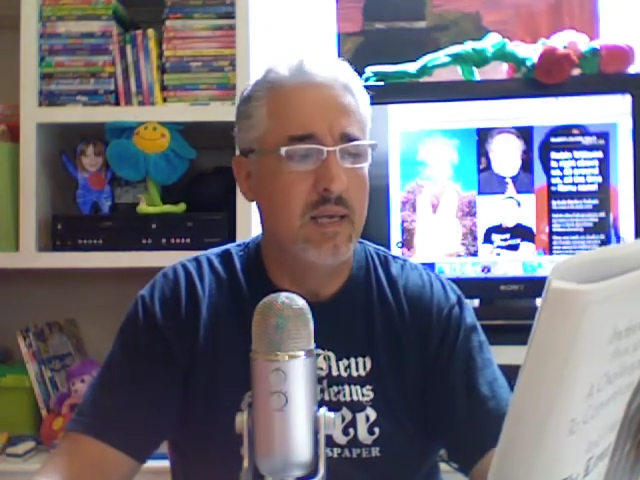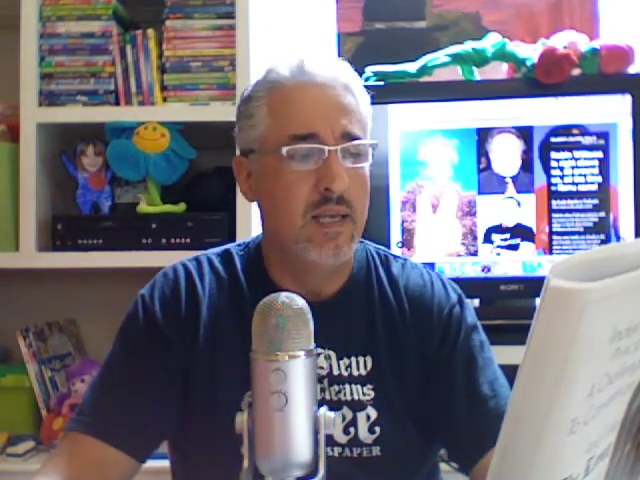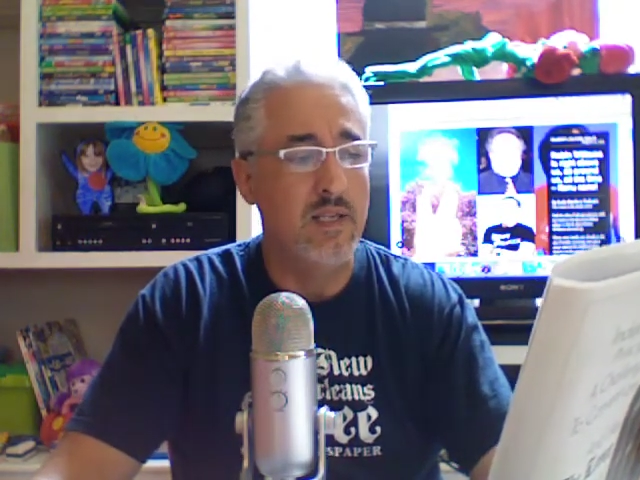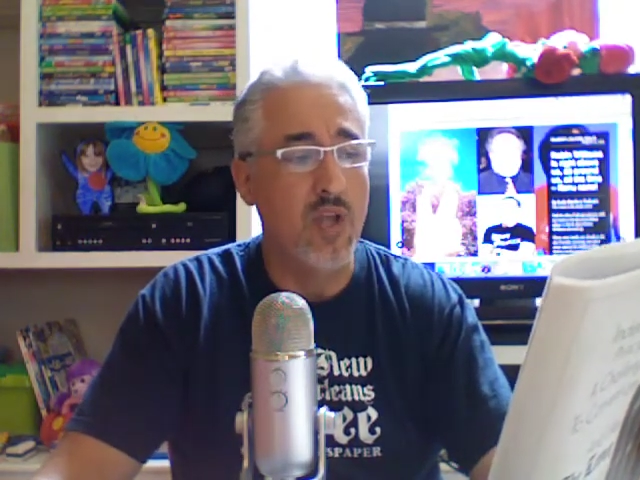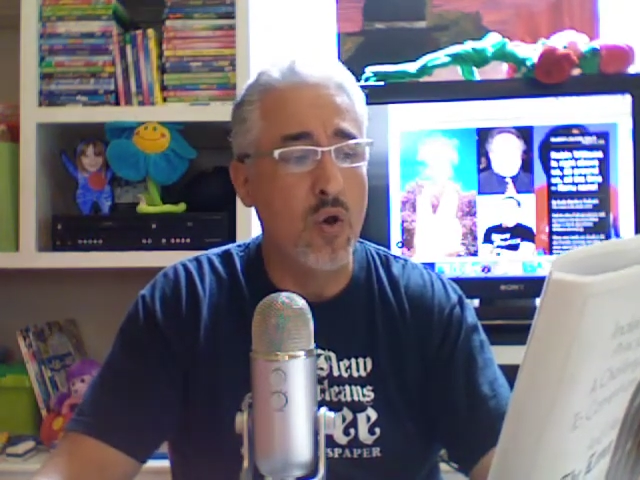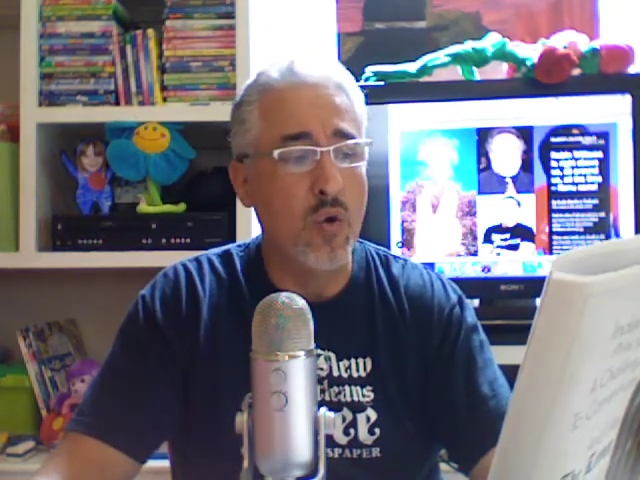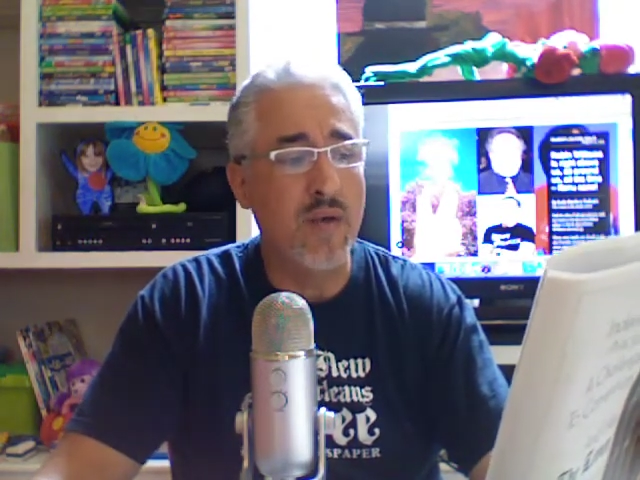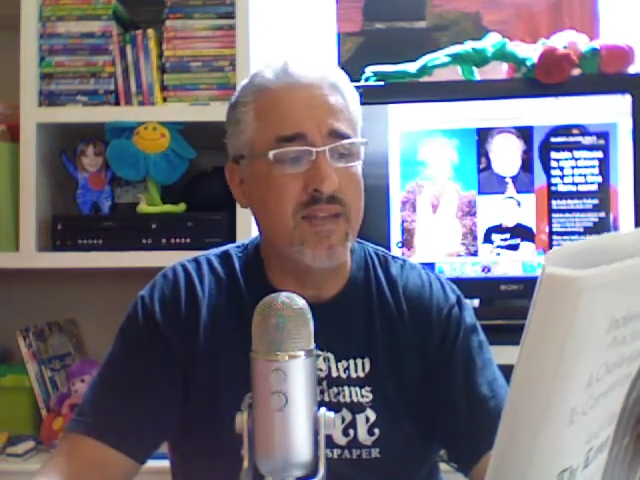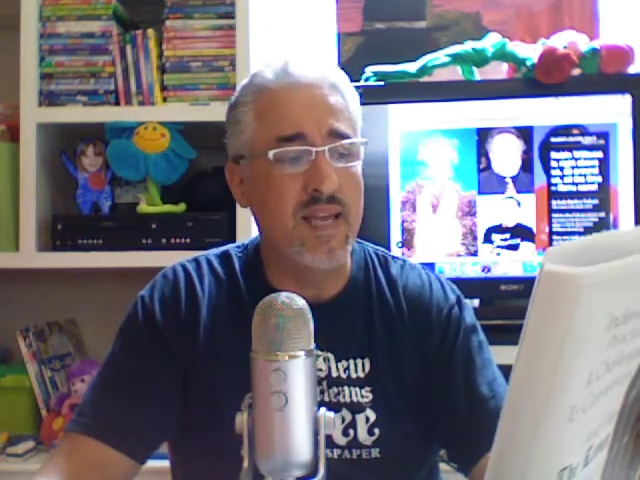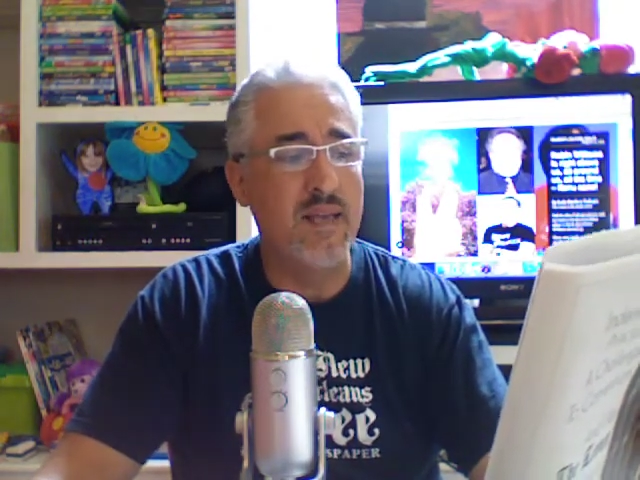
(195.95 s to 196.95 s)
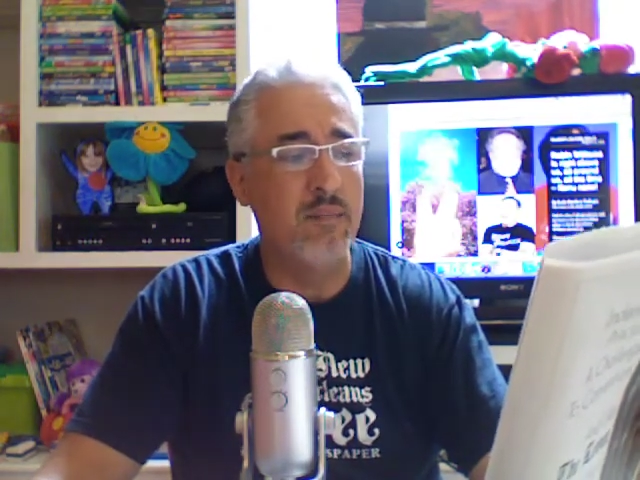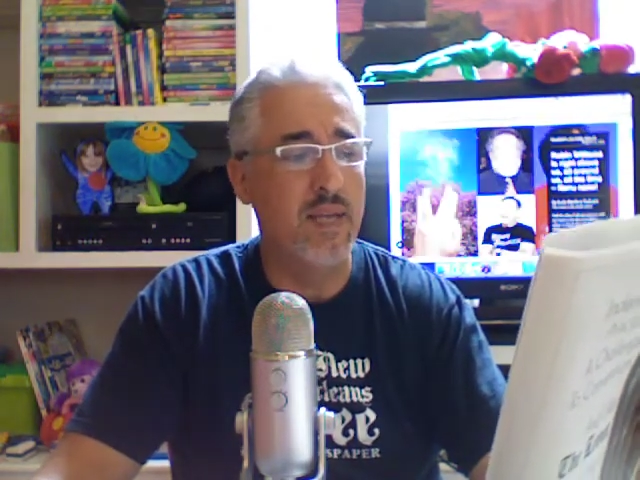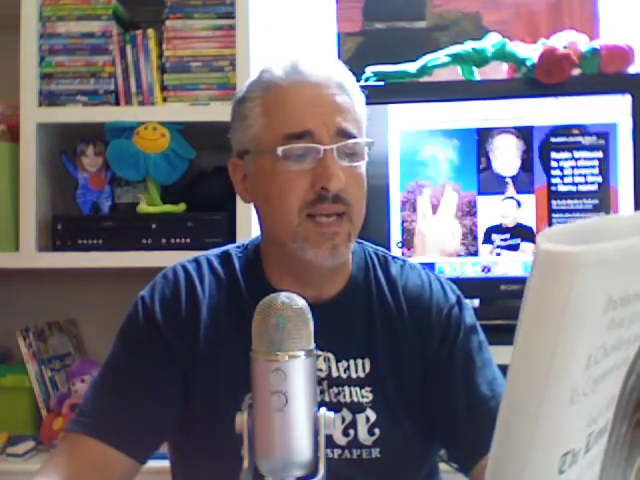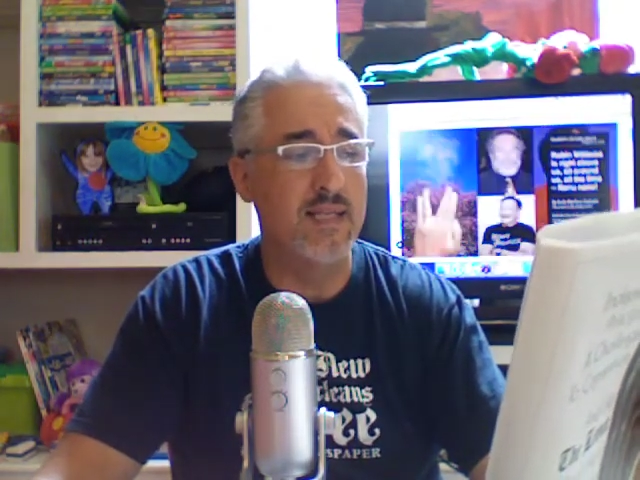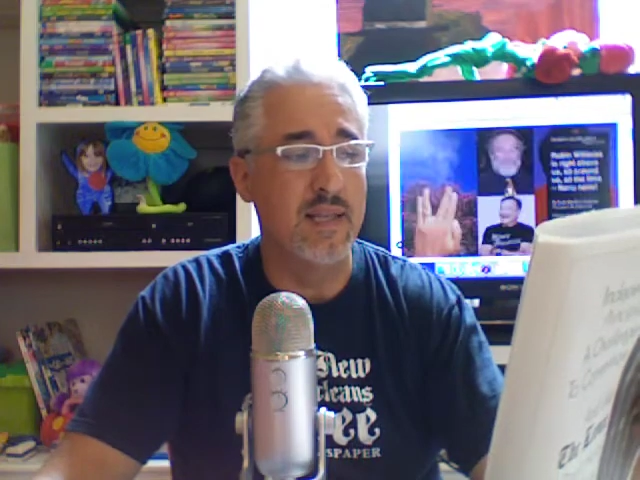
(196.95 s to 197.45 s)
is known to have taken
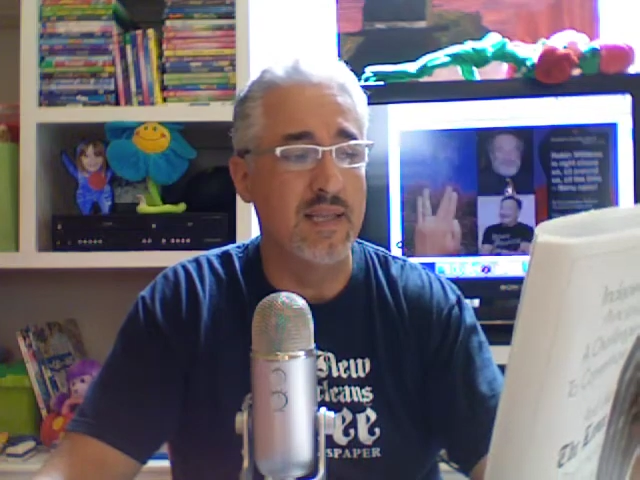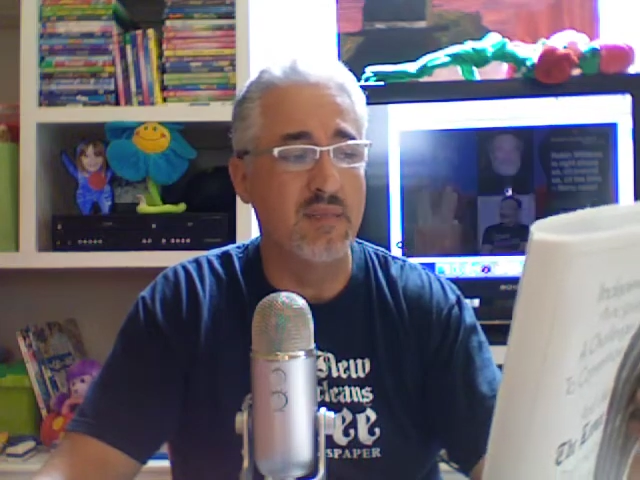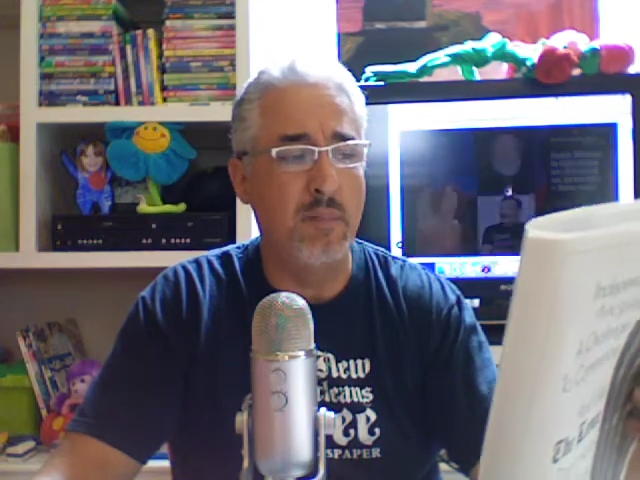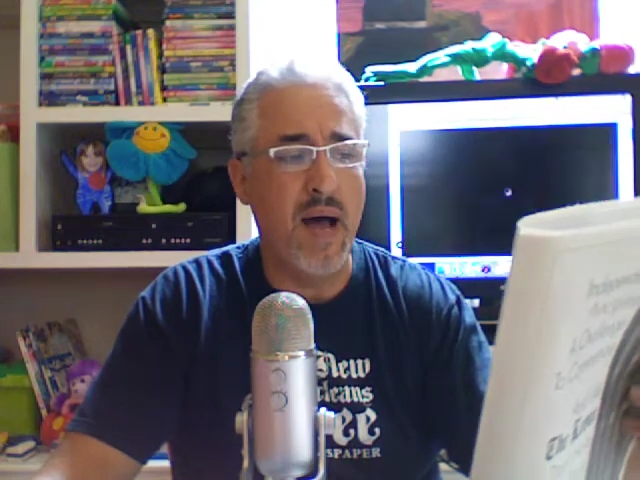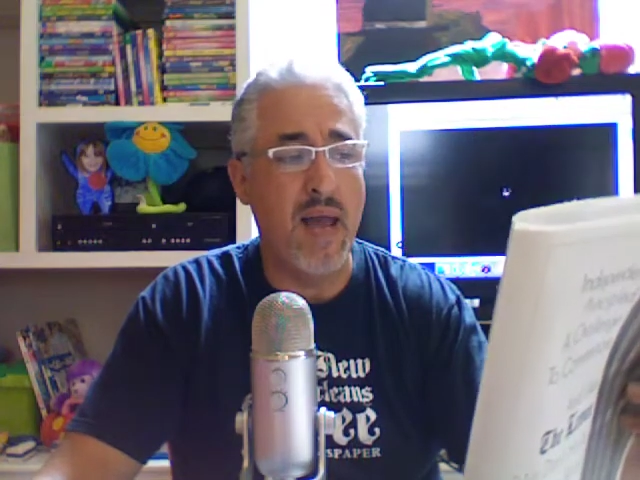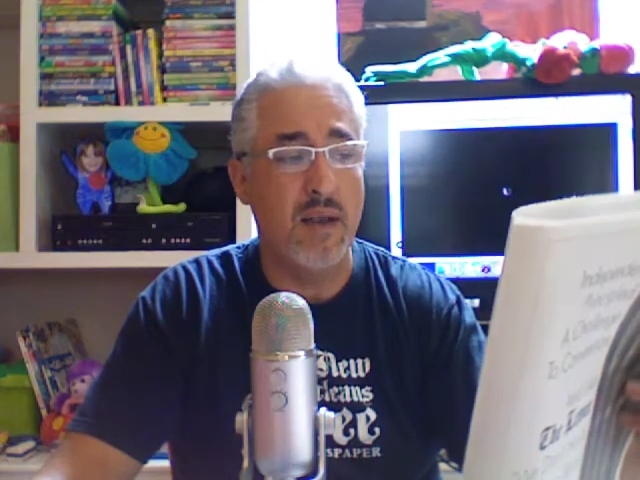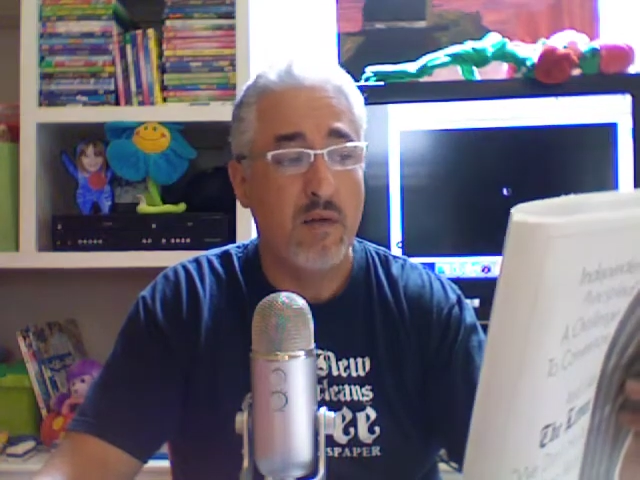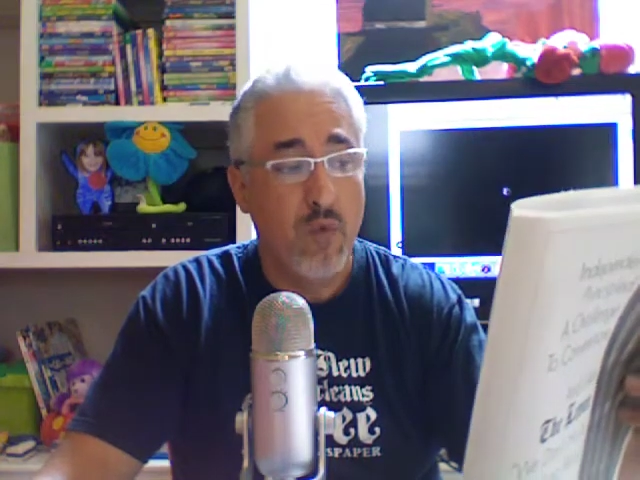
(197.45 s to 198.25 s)
place on the spot of